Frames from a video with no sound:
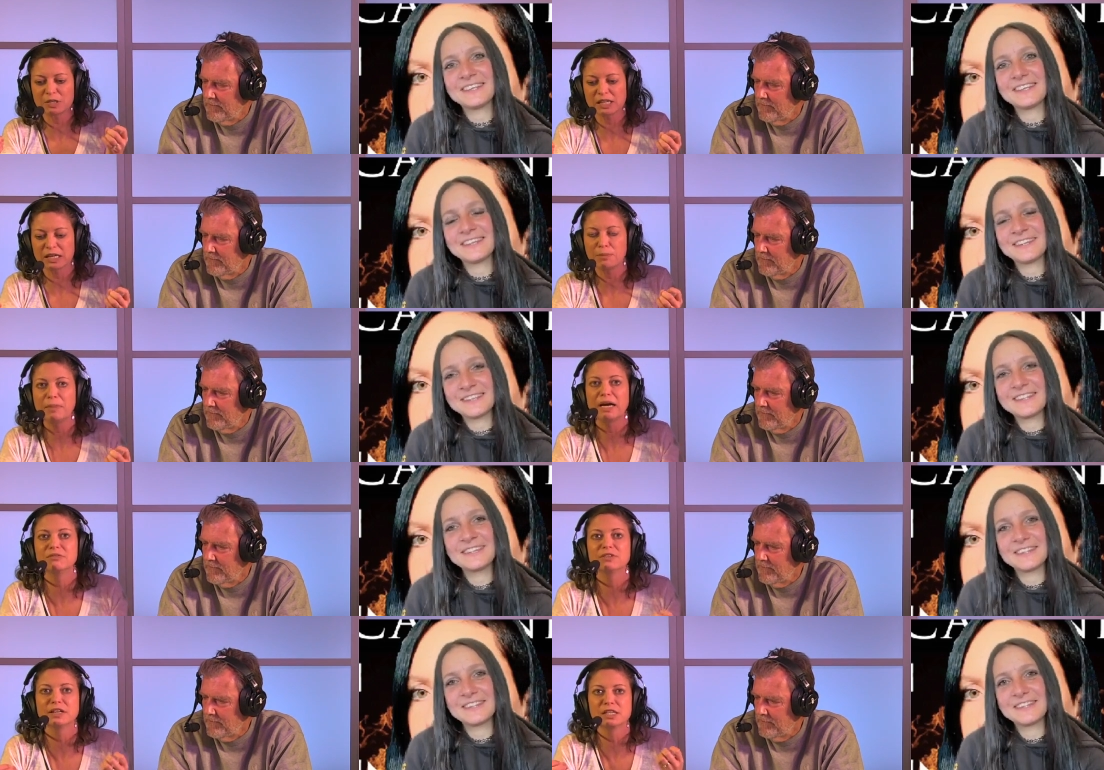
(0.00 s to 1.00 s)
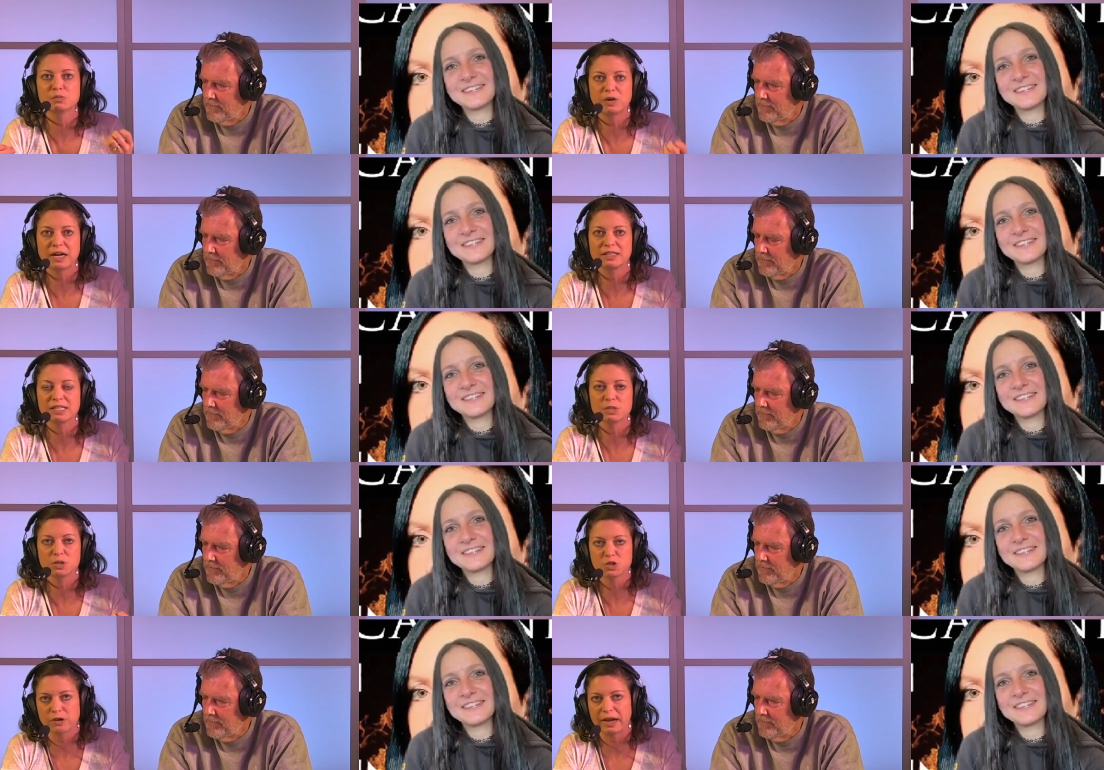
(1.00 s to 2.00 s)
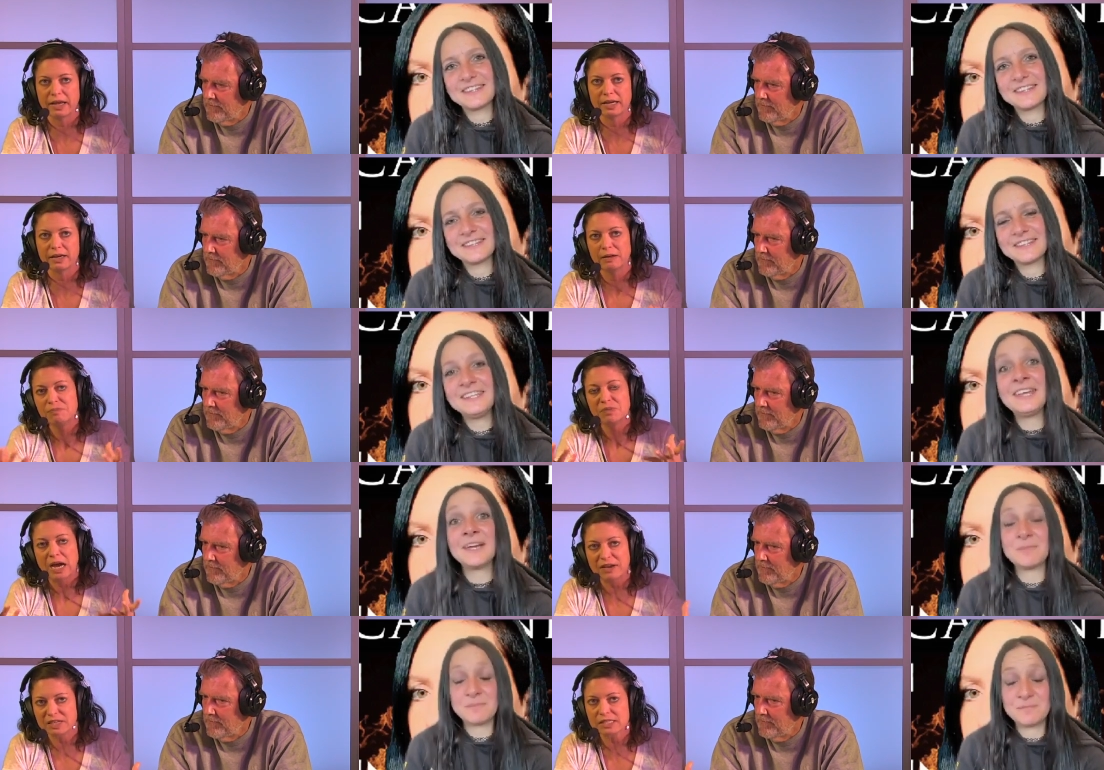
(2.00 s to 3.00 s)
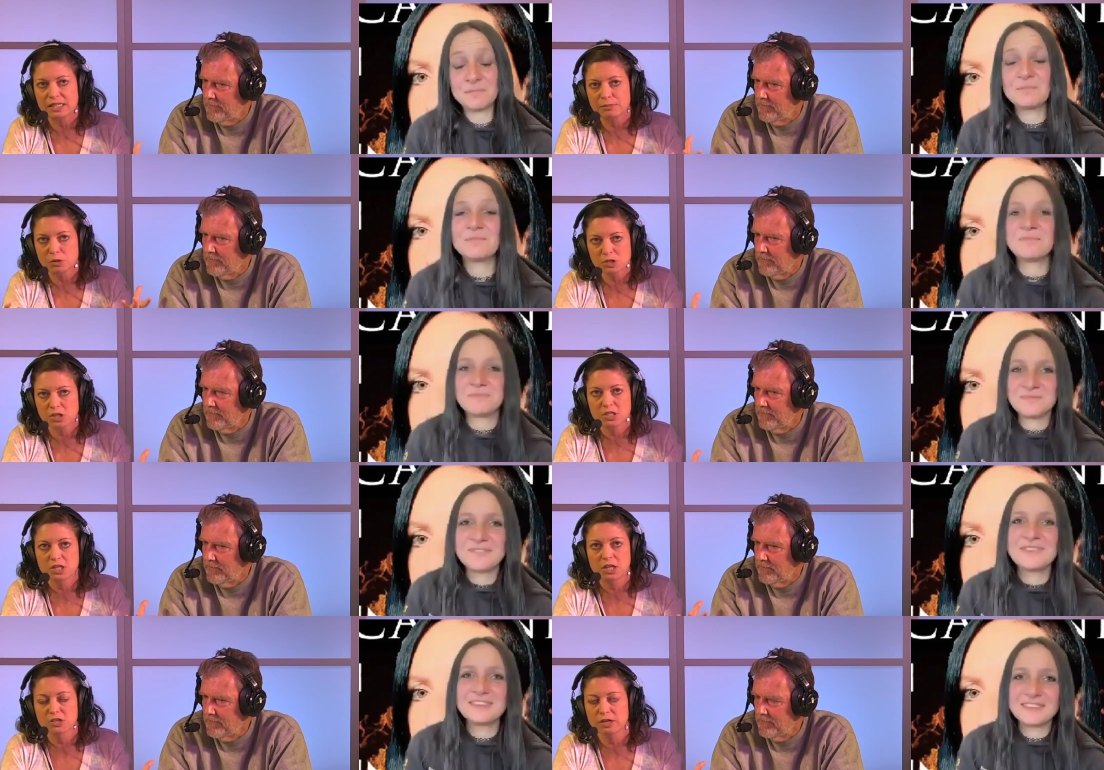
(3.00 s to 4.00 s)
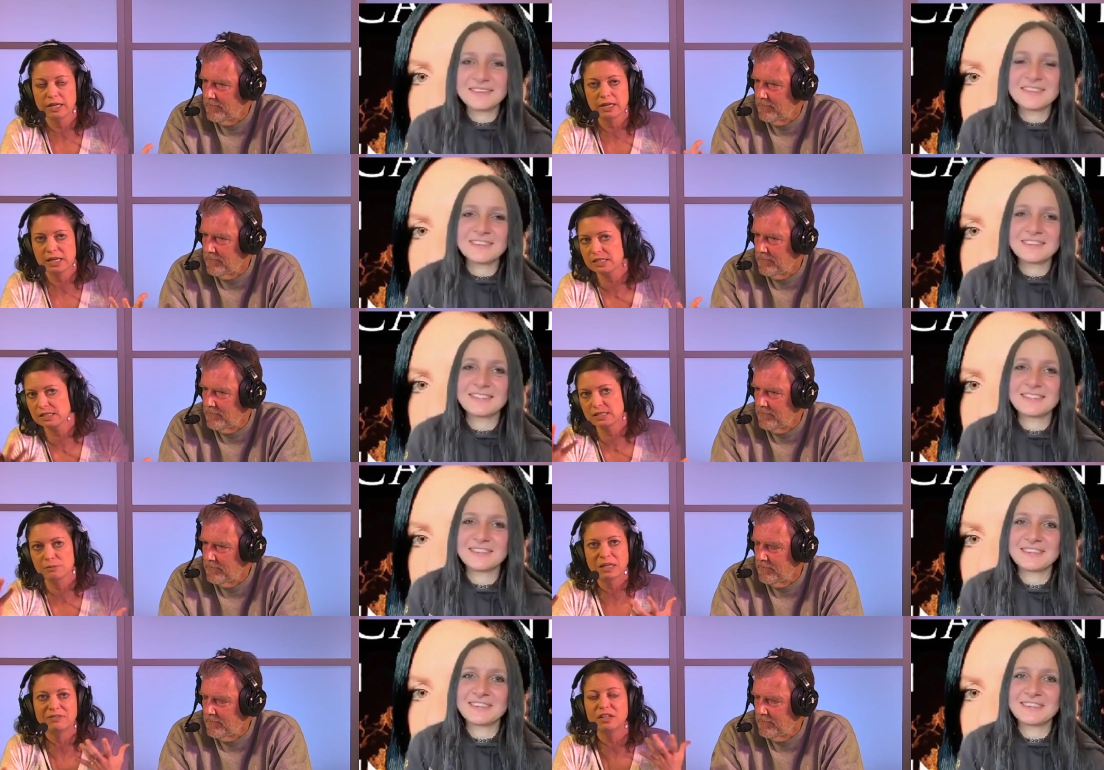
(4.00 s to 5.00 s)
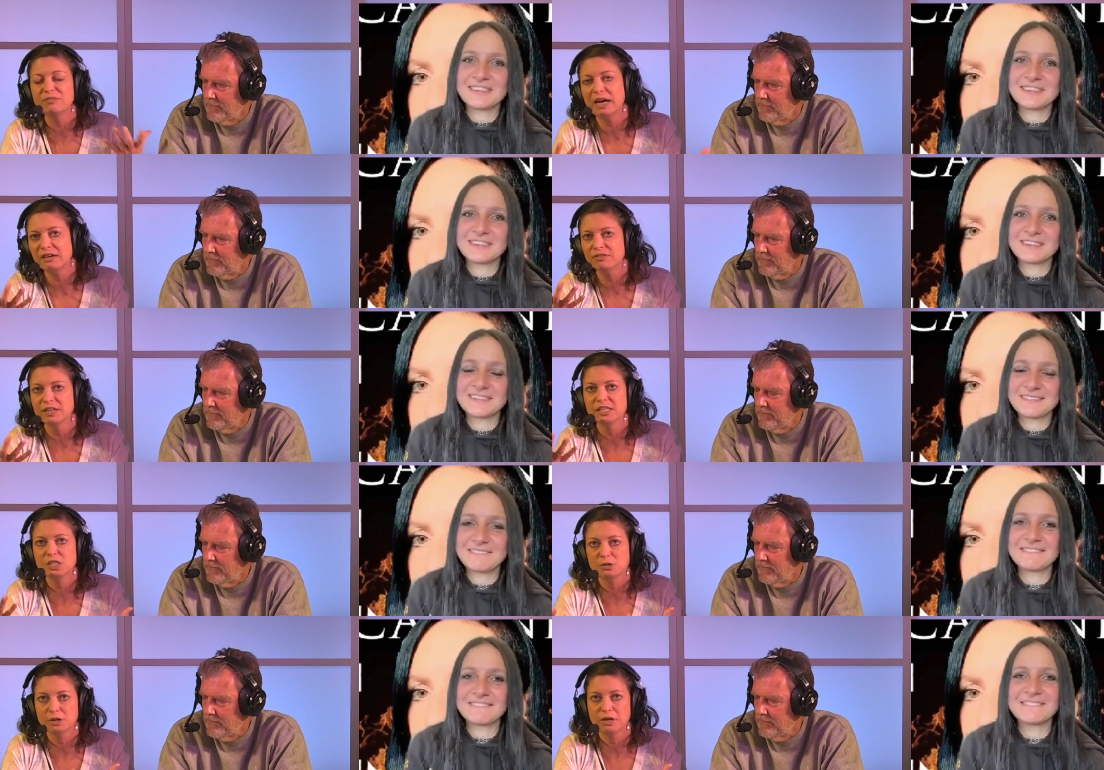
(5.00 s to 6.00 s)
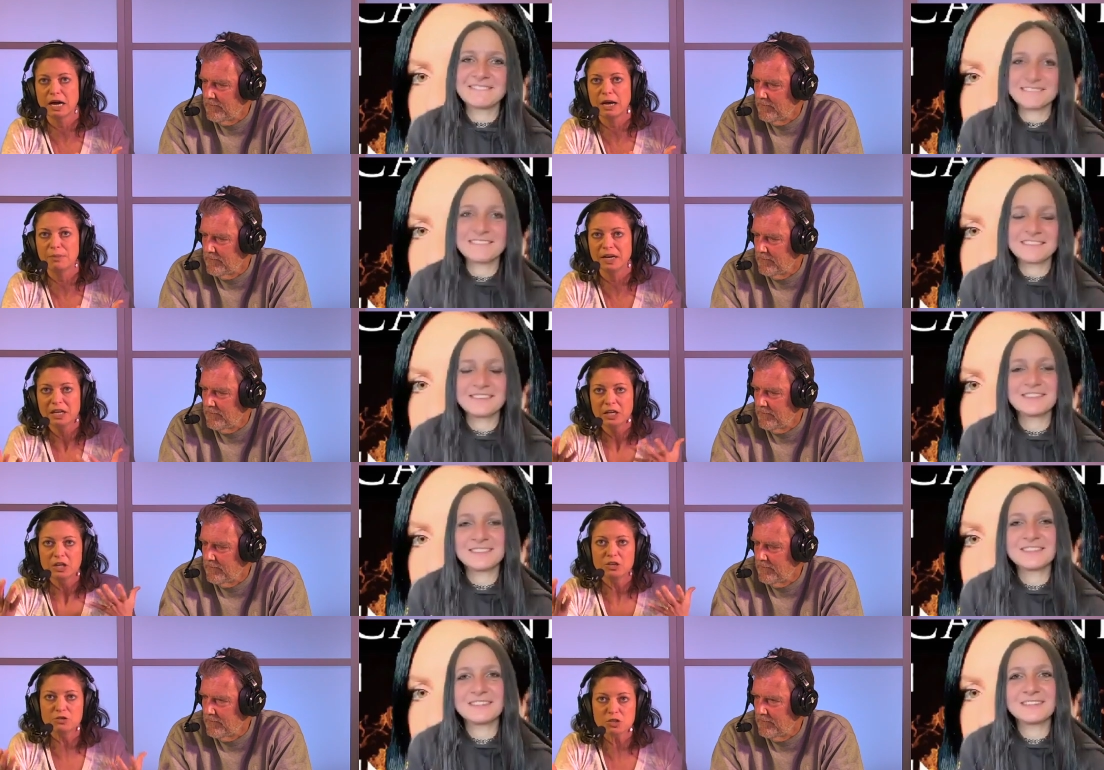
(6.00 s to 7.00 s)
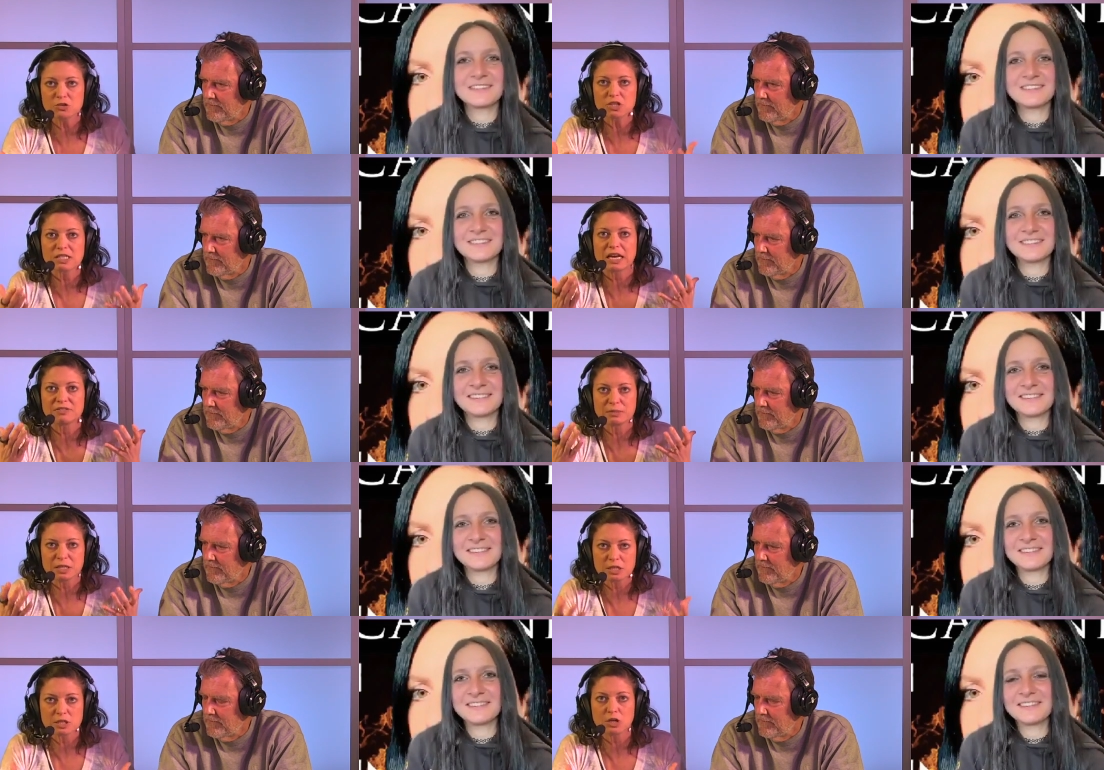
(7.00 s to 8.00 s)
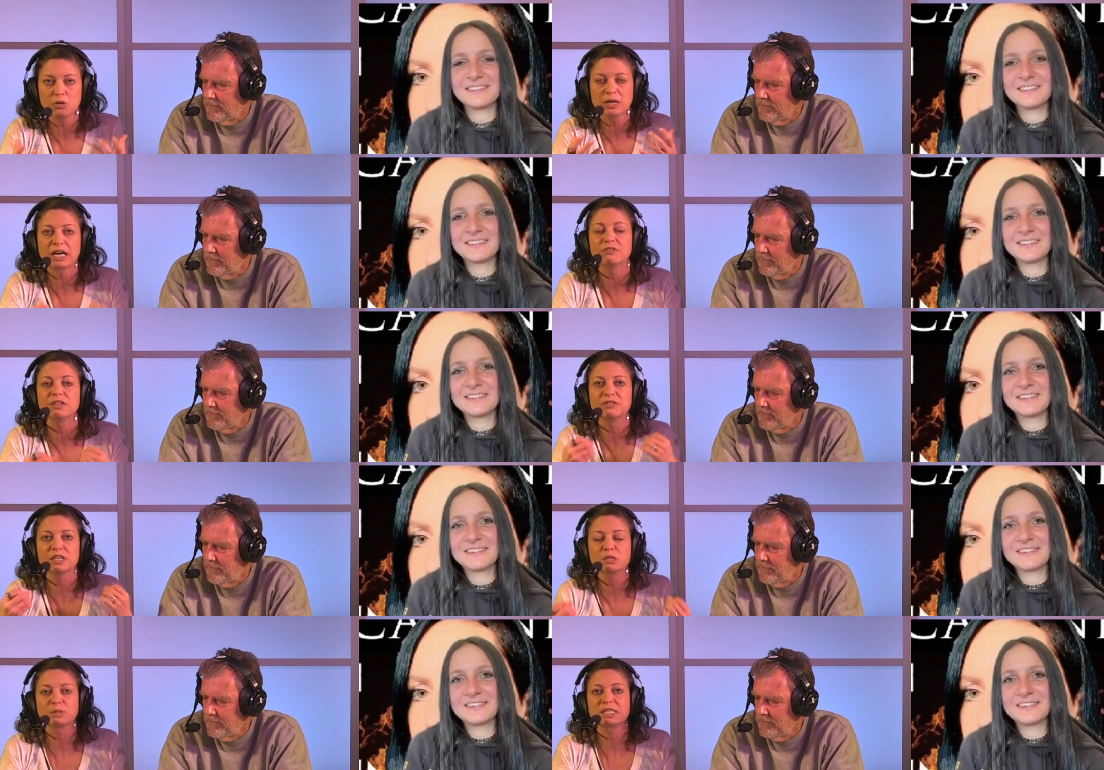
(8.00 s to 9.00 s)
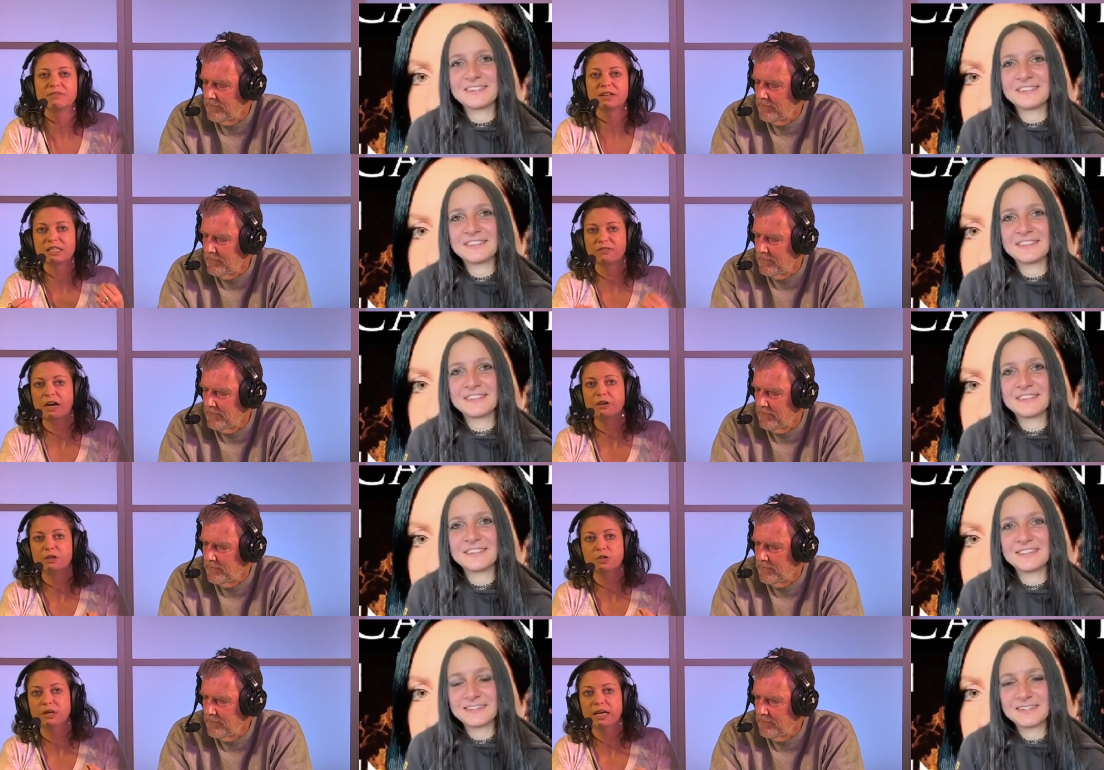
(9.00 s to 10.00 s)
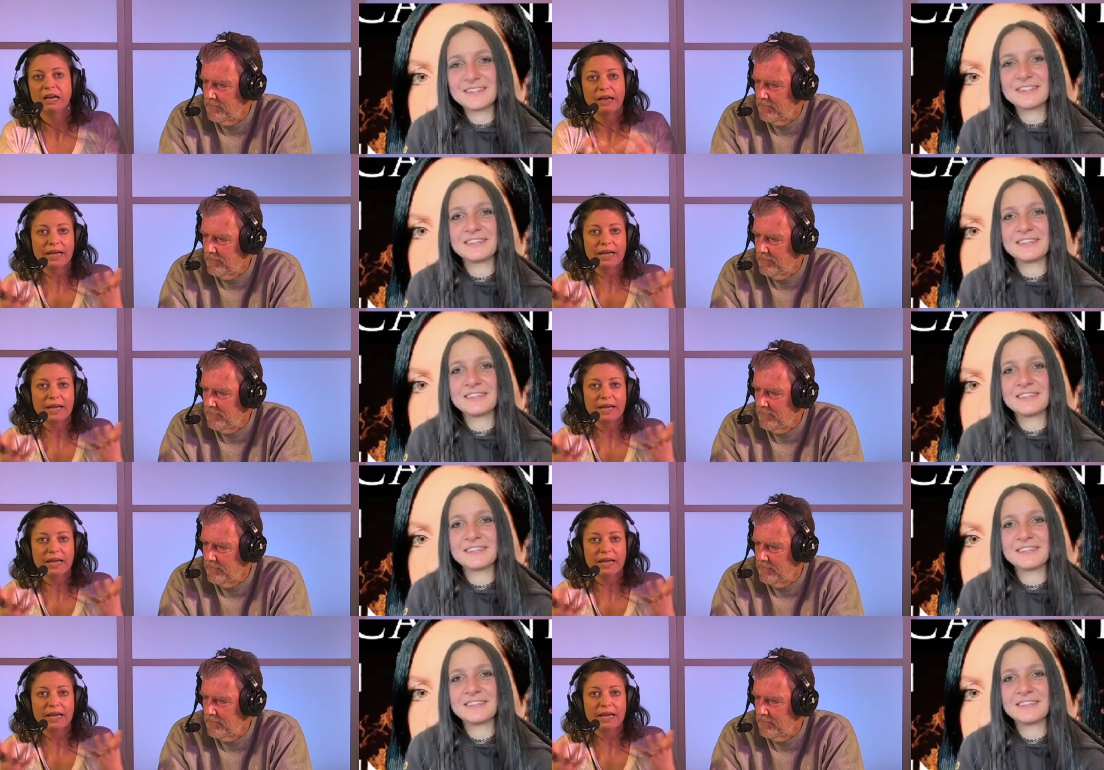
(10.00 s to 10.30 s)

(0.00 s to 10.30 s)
Speaker 1: almost like a mindfulness practice when training. And yes. obviously, most good dog training has some level of mindfulness to it or not. But you do just have to be so careful of the specifics of how you do it.